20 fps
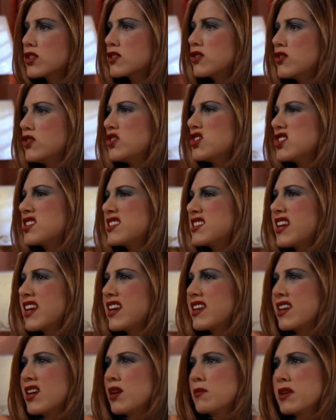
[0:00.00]
Ross, could you just
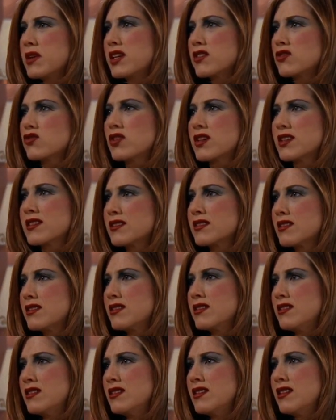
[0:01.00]
stay and help me get
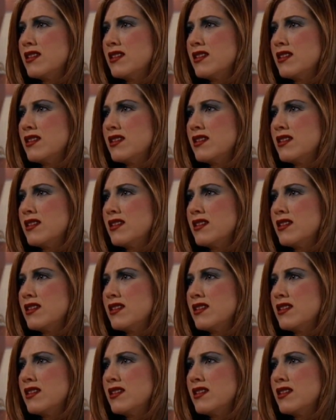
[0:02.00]
dressed?